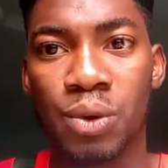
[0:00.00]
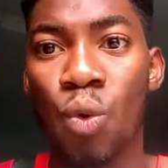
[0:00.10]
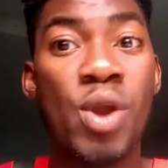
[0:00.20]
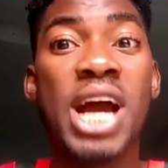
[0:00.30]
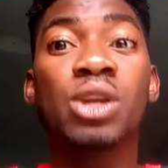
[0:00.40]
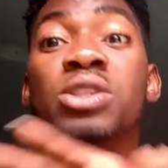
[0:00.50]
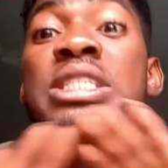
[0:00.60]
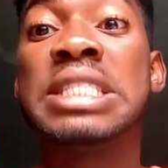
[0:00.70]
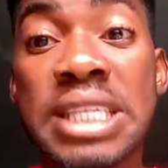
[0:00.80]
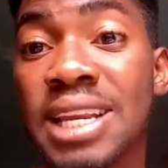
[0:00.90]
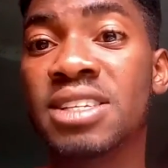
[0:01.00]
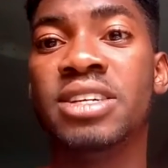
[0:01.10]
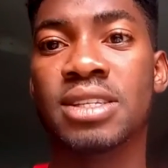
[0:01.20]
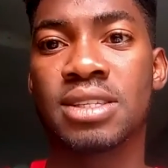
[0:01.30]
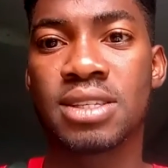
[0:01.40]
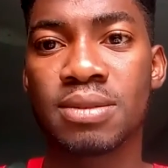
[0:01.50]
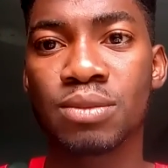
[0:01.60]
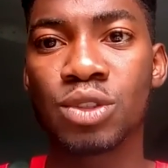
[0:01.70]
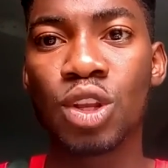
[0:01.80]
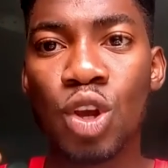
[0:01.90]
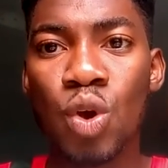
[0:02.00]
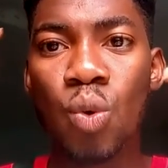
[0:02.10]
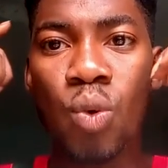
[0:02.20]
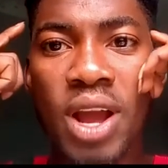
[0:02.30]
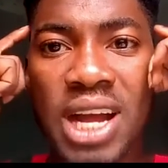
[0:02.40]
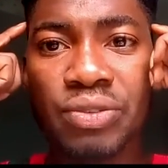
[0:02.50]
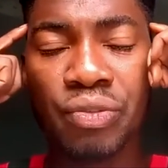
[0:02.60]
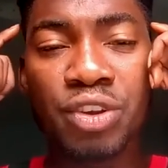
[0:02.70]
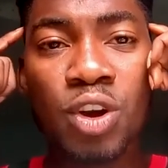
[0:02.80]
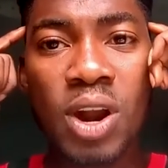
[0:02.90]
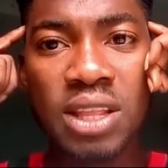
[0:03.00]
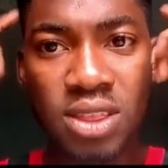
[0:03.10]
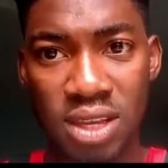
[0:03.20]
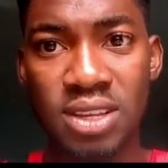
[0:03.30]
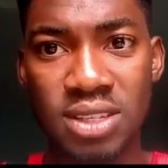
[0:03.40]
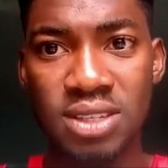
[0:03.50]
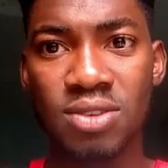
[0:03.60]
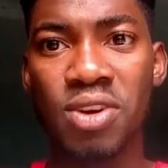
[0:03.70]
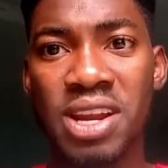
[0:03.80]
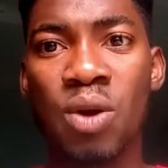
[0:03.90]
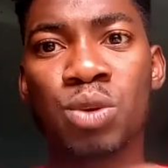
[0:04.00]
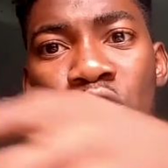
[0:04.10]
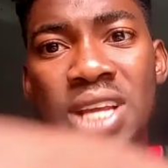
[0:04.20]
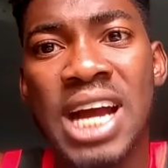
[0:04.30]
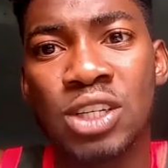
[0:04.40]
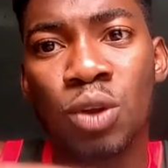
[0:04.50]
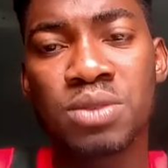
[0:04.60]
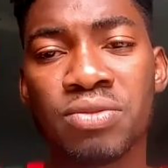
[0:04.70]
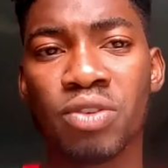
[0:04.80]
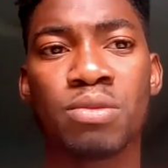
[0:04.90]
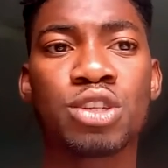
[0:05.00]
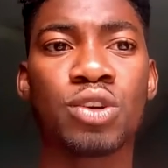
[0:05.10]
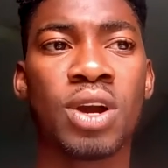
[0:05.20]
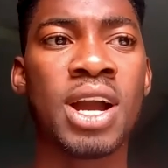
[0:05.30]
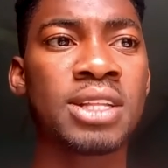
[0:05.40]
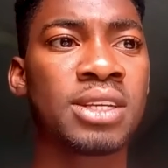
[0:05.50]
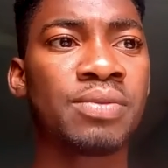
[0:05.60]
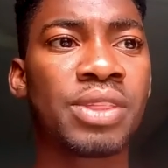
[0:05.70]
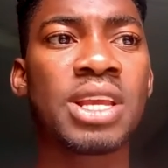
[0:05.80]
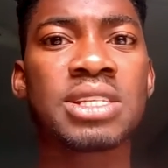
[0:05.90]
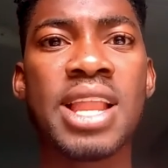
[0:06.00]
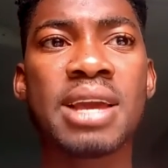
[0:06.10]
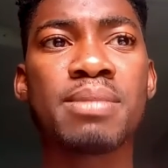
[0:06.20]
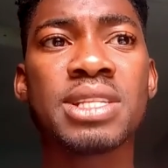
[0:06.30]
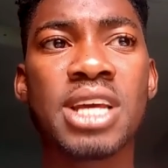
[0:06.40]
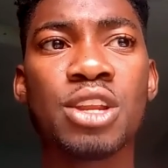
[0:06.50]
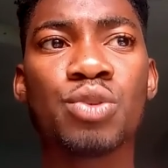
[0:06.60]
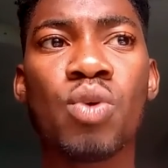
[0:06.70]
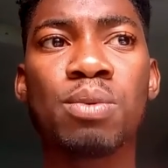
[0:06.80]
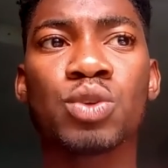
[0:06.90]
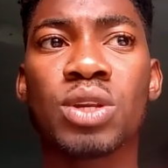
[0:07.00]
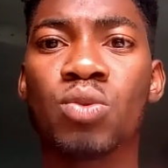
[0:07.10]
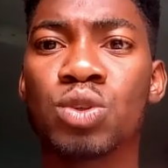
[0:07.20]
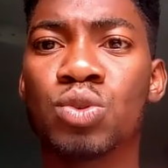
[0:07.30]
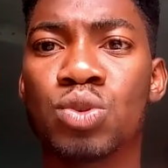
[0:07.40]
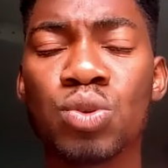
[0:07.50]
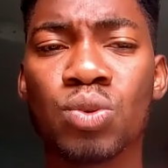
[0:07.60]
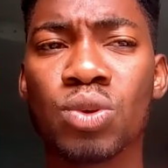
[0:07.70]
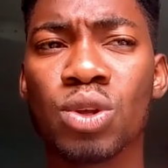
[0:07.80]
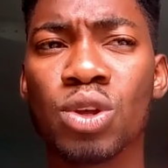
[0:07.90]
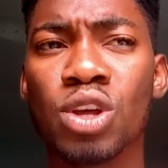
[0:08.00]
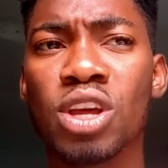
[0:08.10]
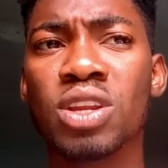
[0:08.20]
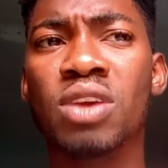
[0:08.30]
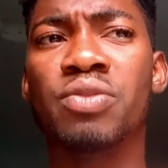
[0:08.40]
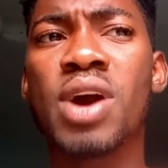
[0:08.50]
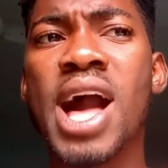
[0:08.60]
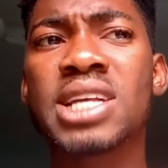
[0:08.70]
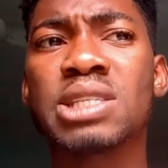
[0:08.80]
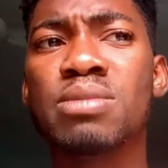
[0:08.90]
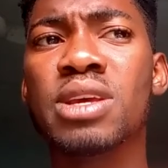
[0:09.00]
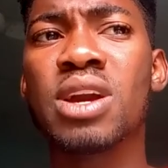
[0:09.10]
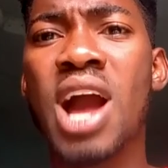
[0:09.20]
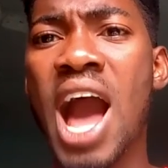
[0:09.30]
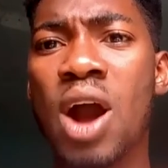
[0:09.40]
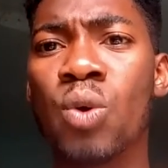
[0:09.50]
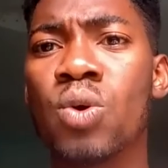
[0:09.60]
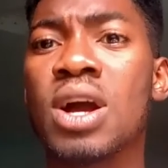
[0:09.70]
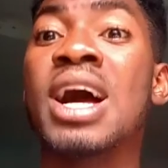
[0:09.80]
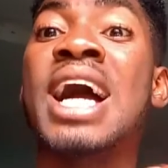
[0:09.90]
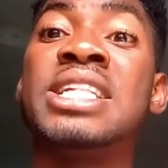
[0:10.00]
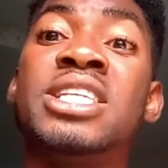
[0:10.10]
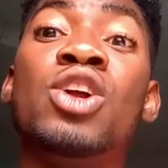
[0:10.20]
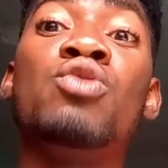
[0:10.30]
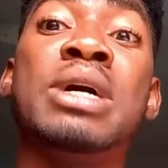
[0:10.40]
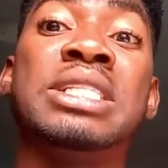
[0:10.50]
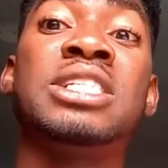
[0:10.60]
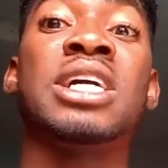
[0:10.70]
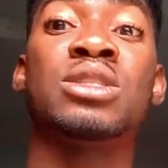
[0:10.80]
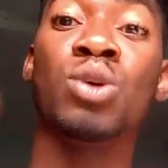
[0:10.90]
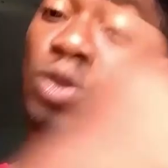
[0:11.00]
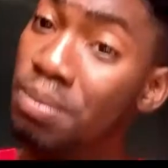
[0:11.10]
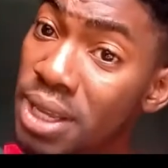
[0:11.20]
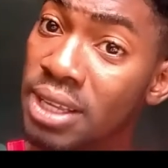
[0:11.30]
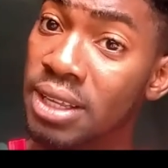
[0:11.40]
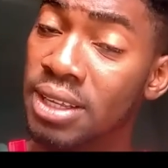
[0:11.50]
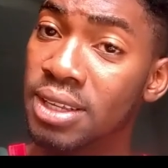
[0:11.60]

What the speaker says: We are not intelligent. We can't figure out things. Rather, we just adopt information, and it's like me telling you 1 plus 1 equals to 2. Now, if you ask me how, I tell you my teacher told me.